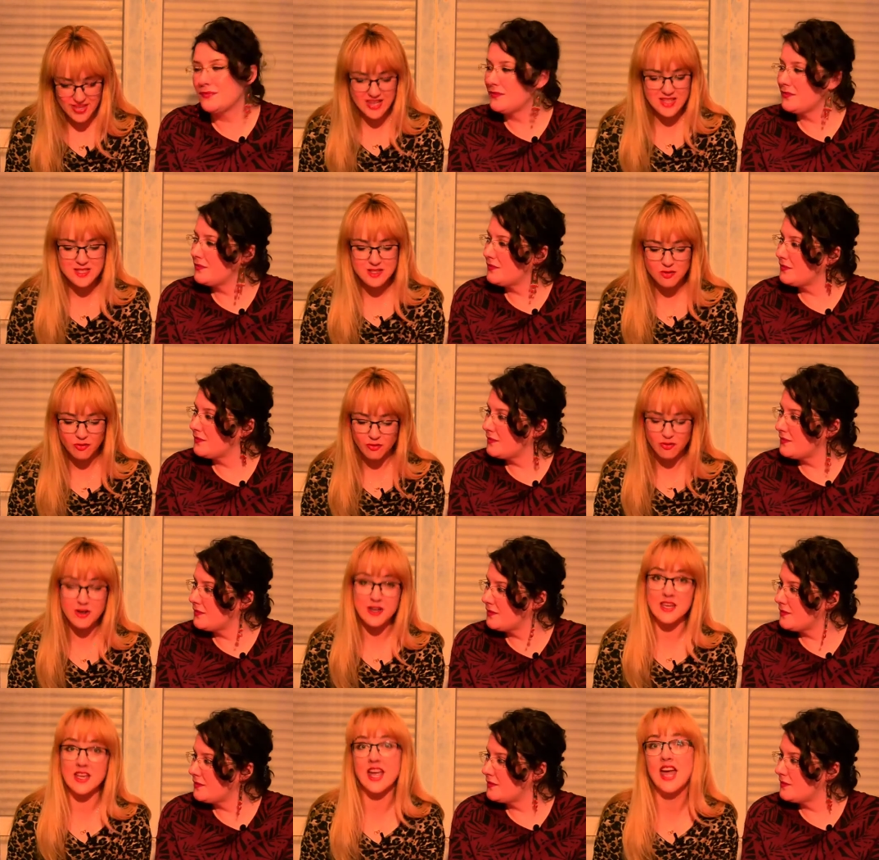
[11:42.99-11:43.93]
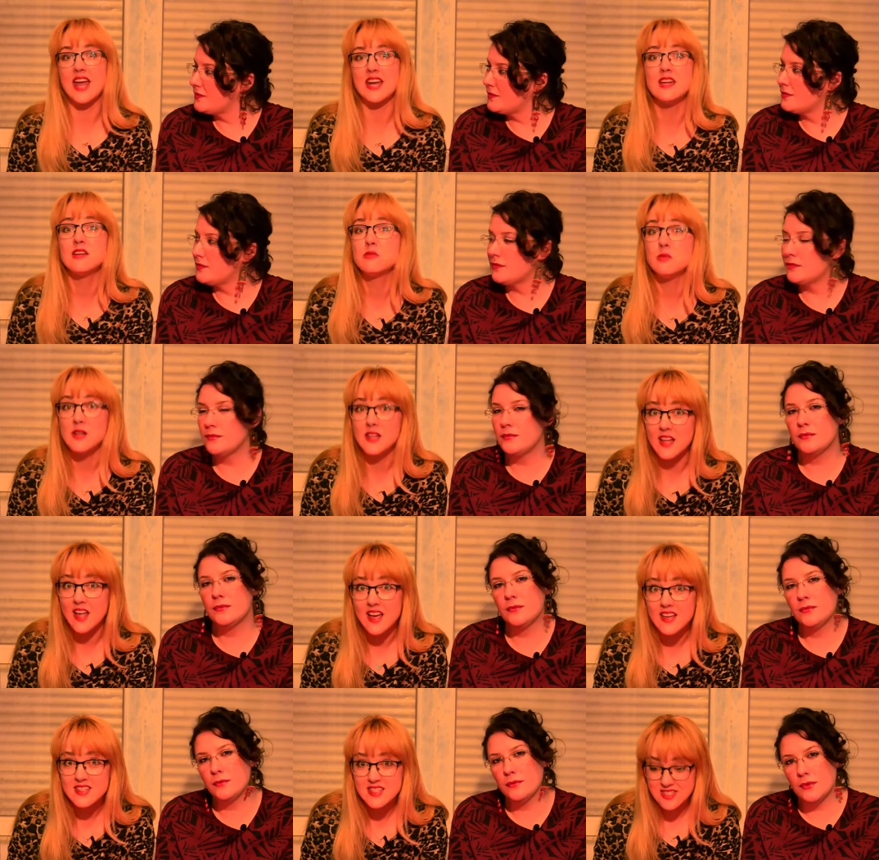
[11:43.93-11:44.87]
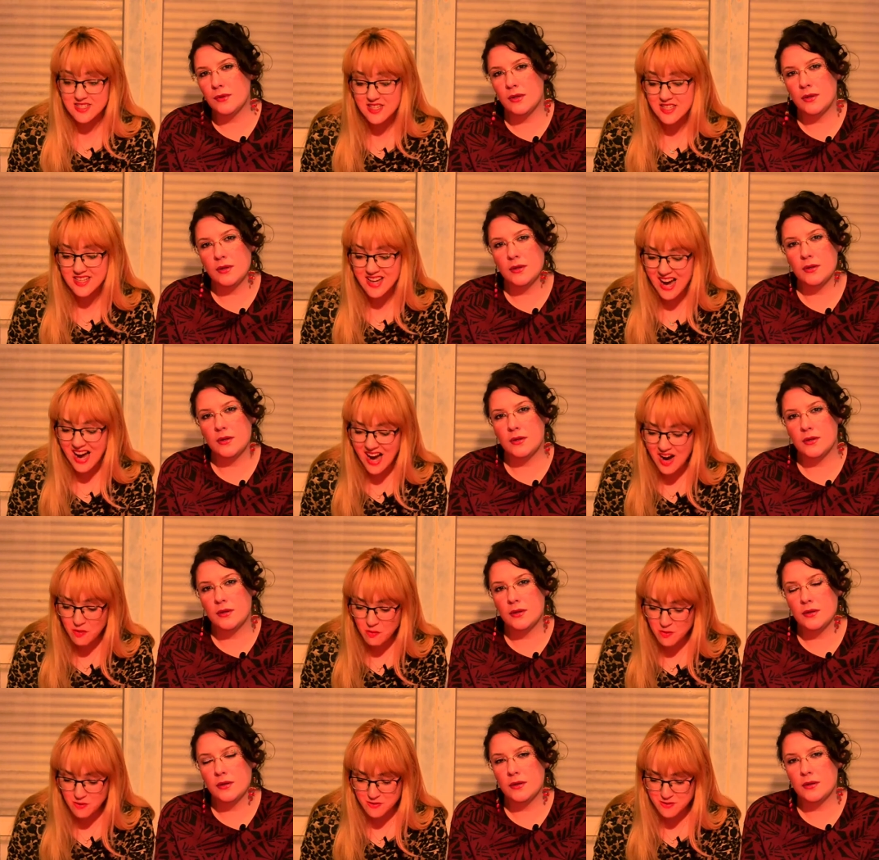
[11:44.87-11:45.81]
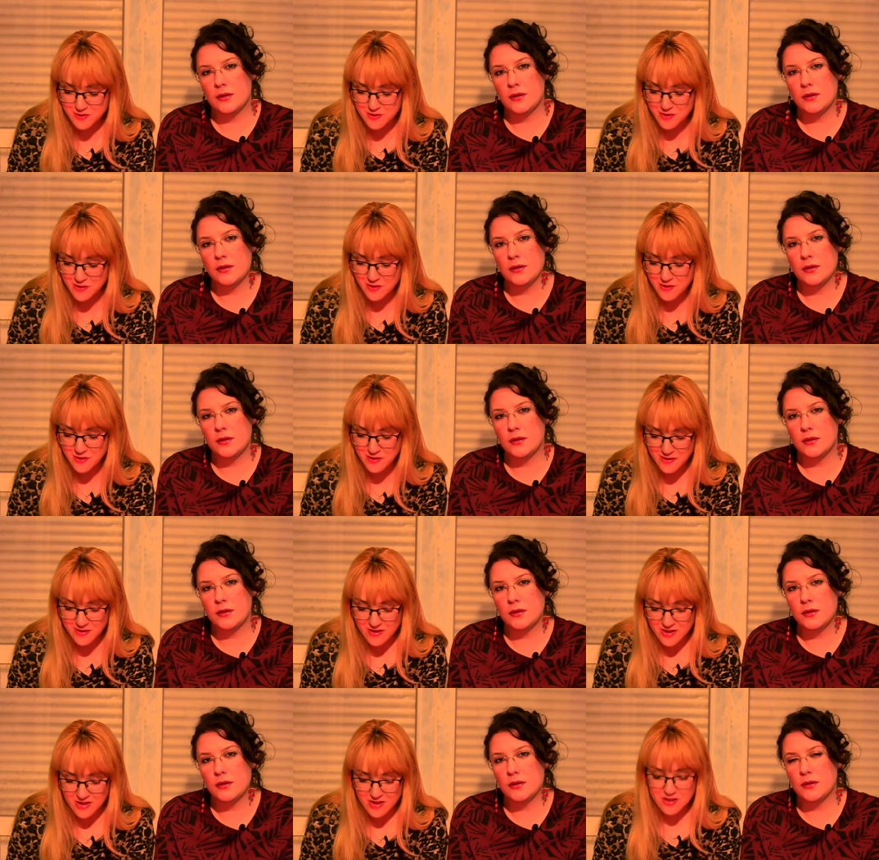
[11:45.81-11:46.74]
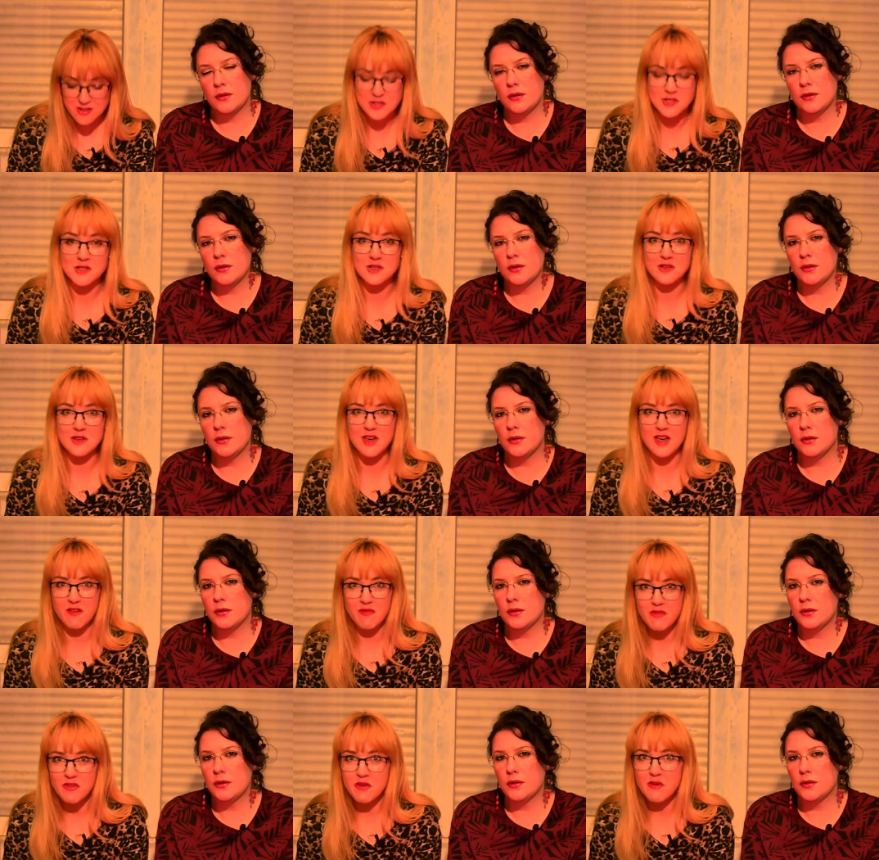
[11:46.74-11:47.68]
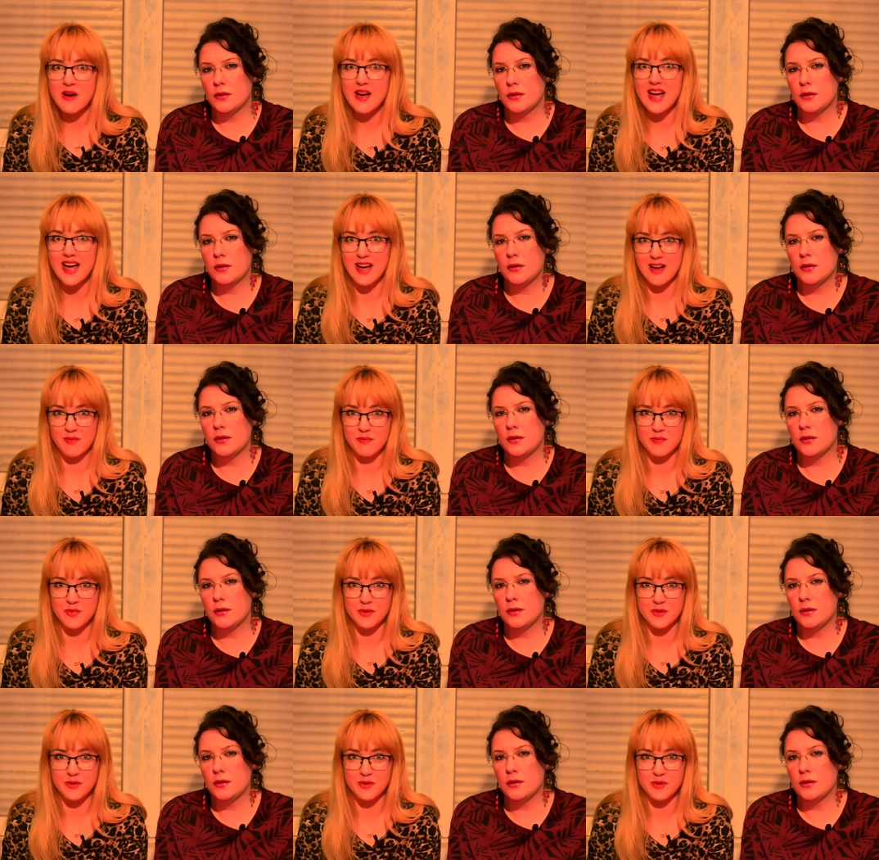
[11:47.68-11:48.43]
Speaker 1: It's free and it will last an hour or so. So if you are up